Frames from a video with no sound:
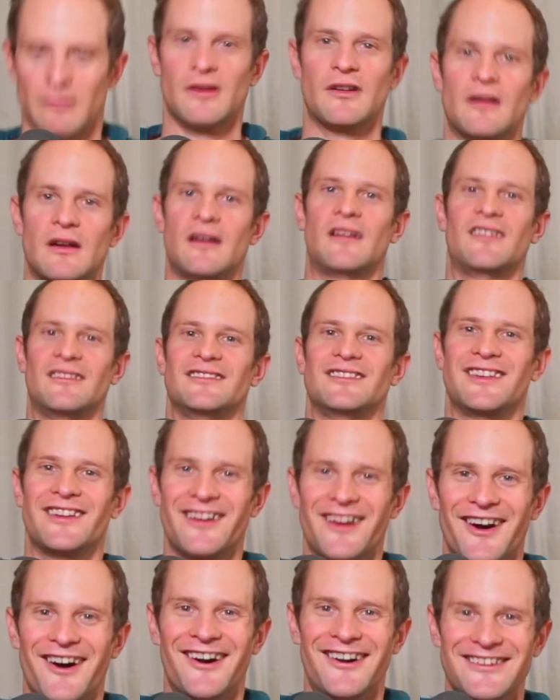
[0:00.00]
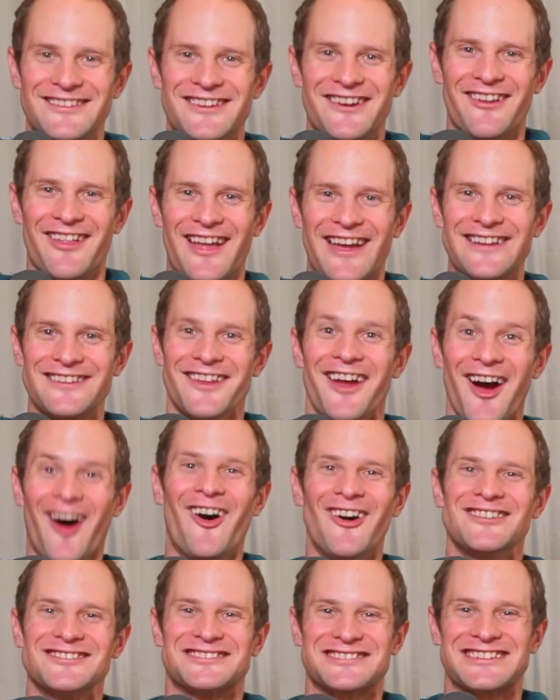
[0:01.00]
and you're like, no,
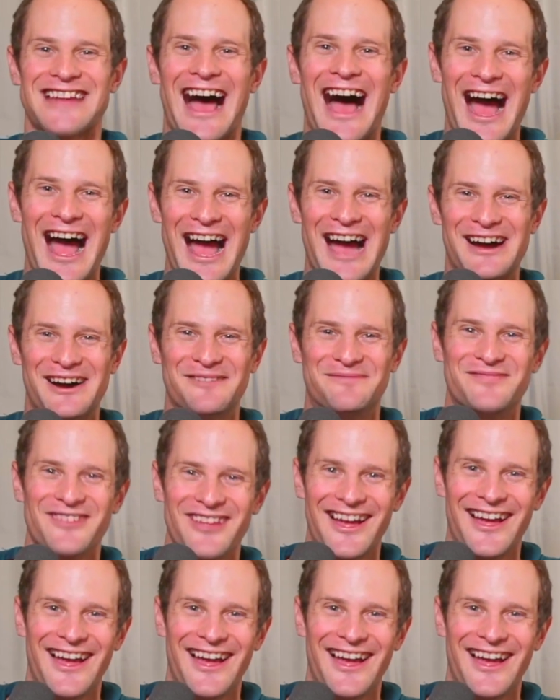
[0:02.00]
stop.